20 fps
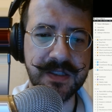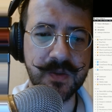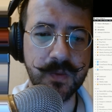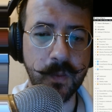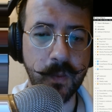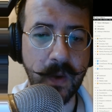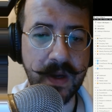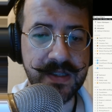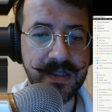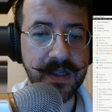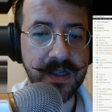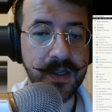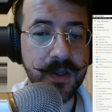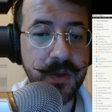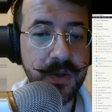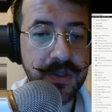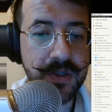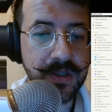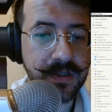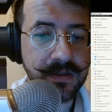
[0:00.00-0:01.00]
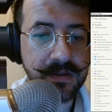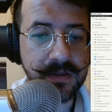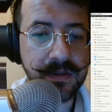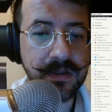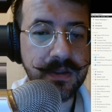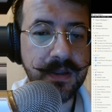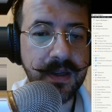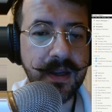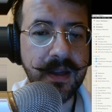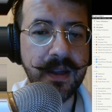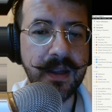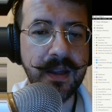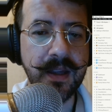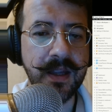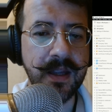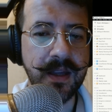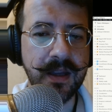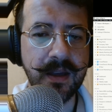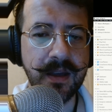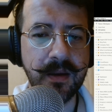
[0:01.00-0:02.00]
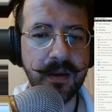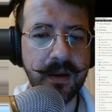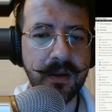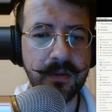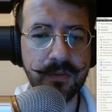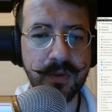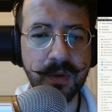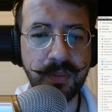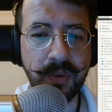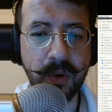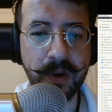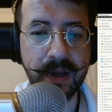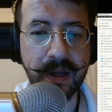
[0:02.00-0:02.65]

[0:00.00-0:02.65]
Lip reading: resolution reporting